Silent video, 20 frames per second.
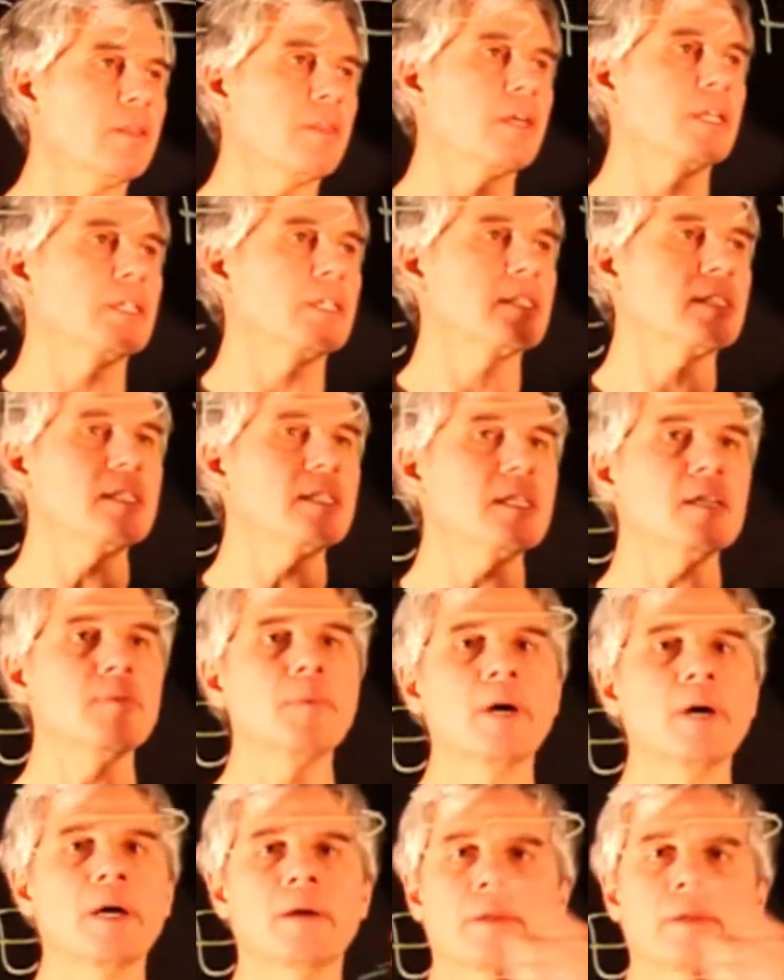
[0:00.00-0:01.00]
that
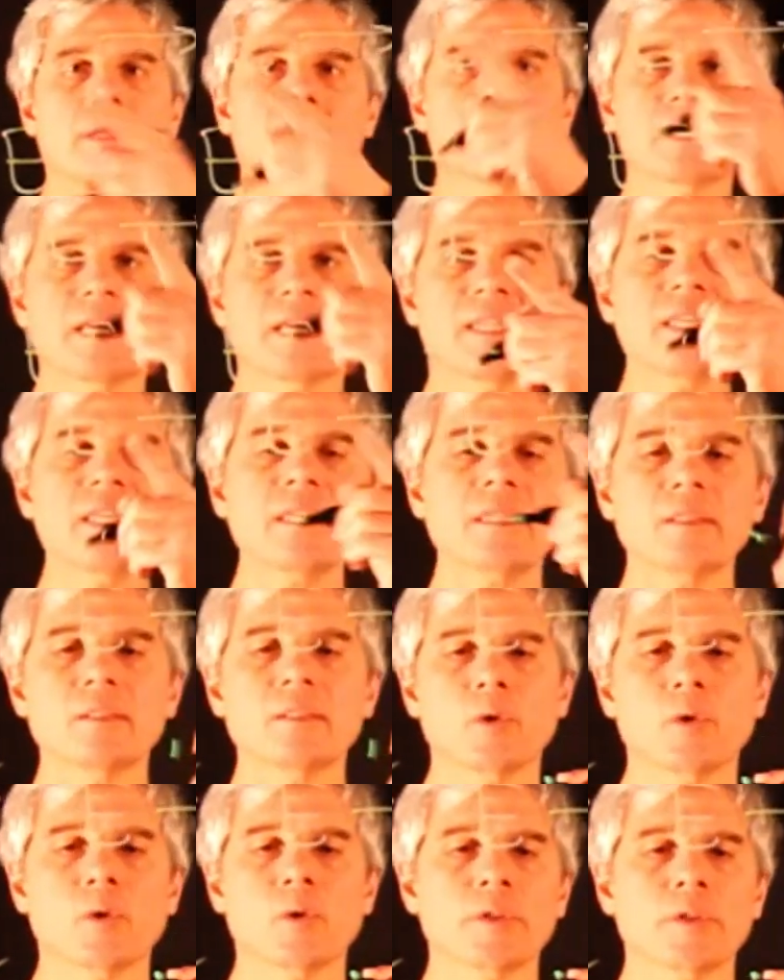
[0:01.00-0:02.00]
sigma is
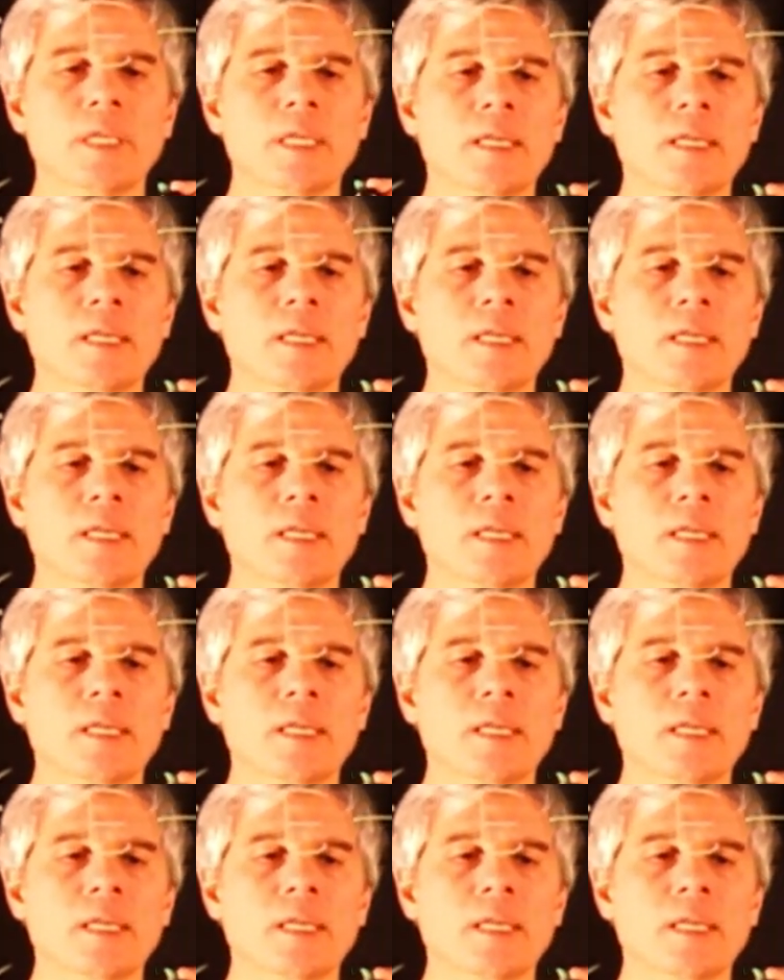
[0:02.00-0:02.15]
identity on